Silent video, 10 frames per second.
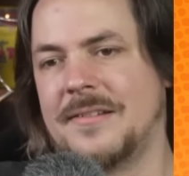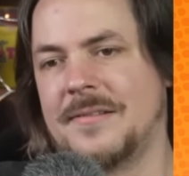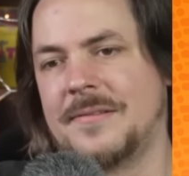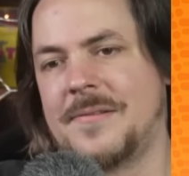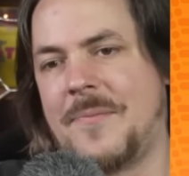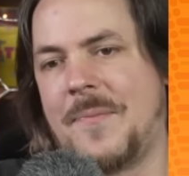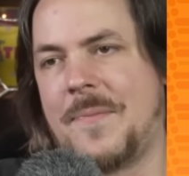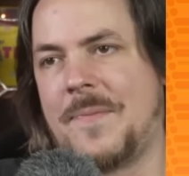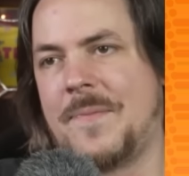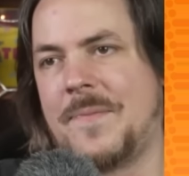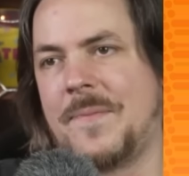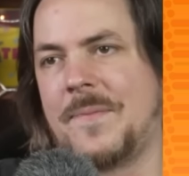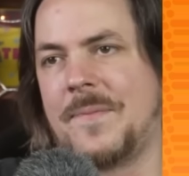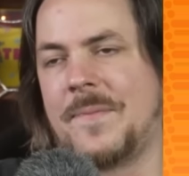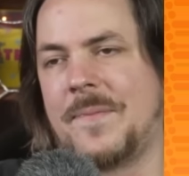
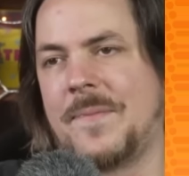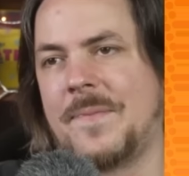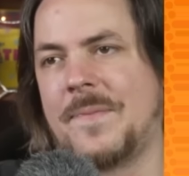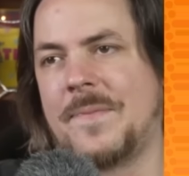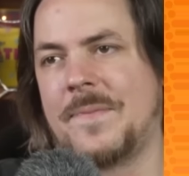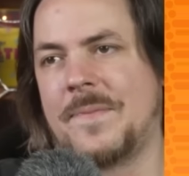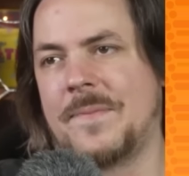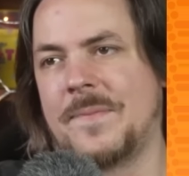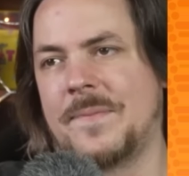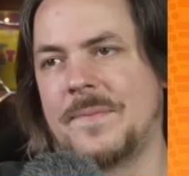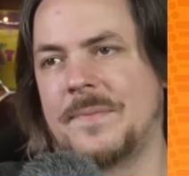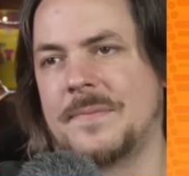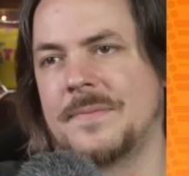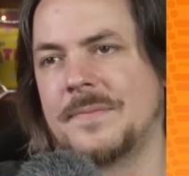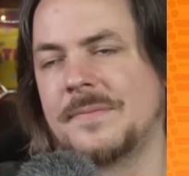
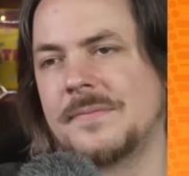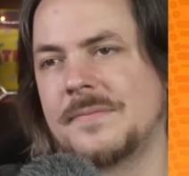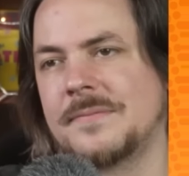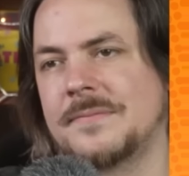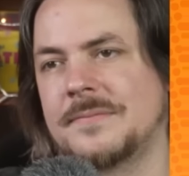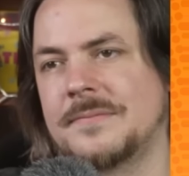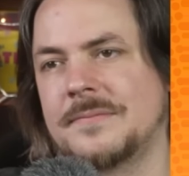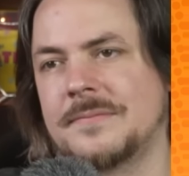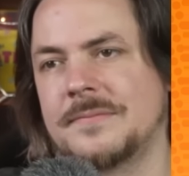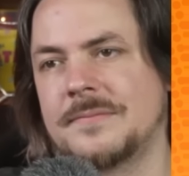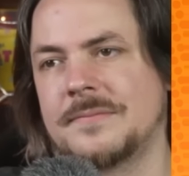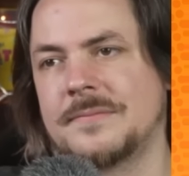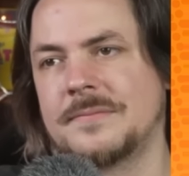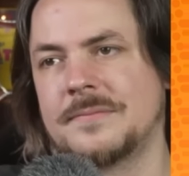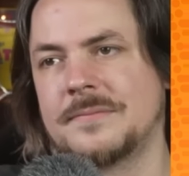
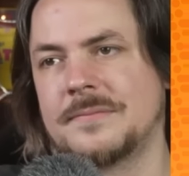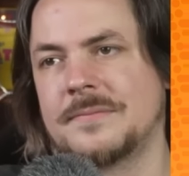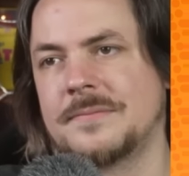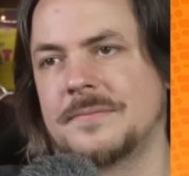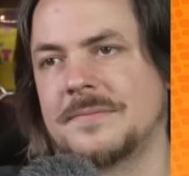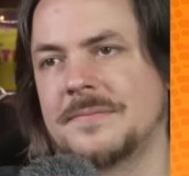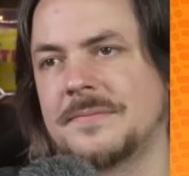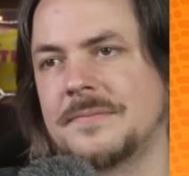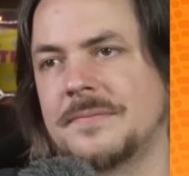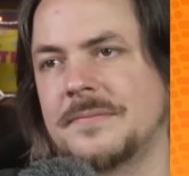This person isn't speaking.